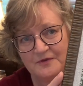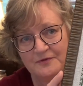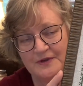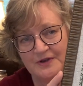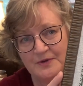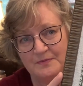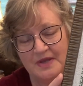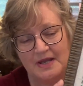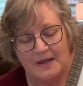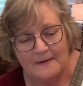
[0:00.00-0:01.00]

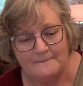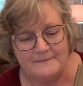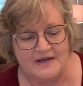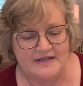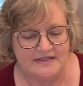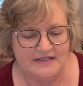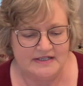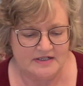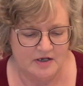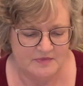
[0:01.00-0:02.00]
film, but
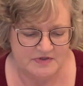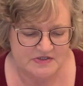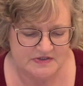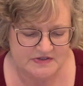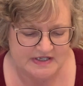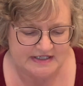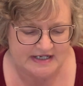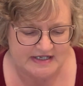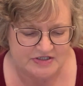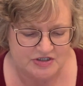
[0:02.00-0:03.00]
it almost looks like it
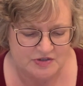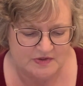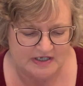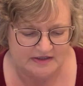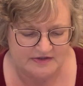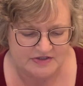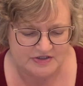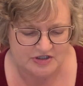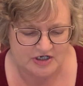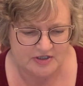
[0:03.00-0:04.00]
has two colors, a
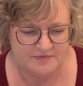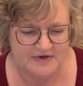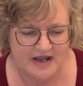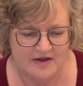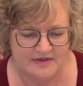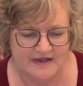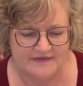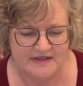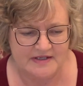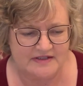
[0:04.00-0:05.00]
darker brown,
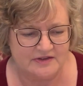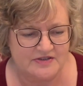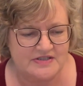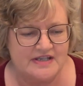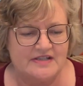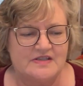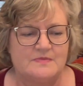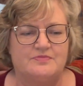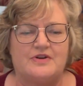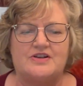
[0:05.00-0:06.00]
and then it looks like it's
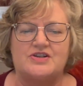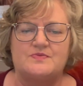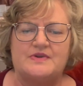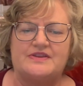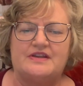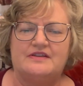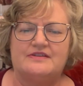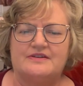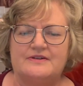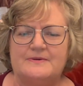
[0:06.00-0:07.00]
brushed with
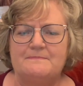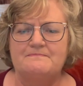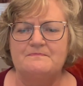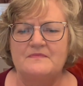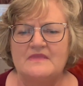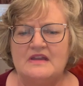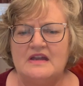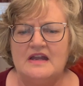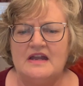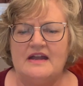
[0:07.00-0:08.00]
either
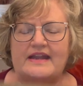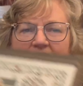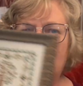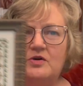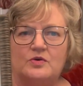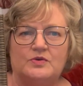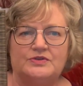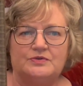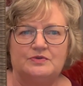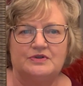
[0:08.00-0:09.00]
a
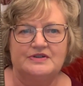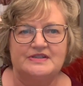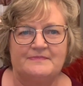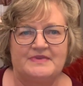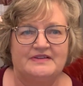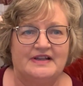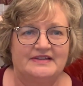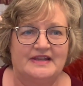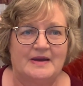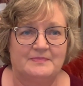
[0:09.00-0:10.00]
gold or something
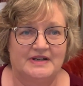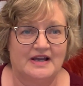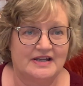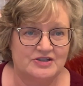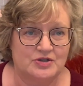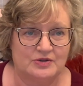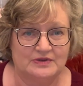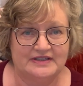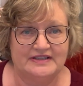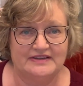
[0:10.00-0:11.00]
like that. But I
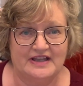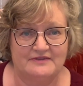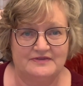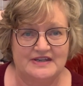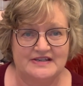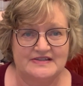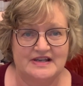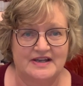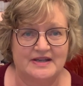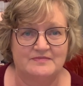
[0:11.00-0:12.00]
totally love this.
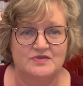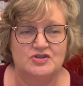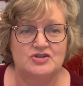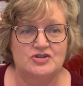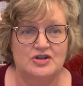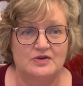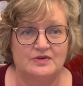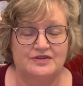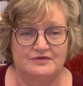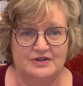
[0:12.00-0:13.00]
I am so
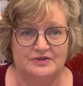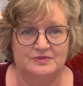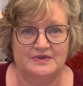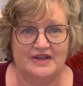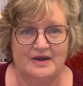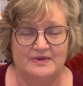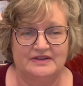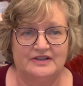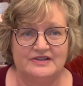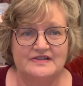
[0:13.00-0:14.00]
thrilled with how
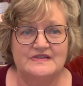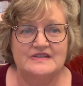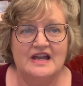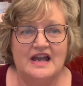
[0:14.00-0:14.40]
it looks.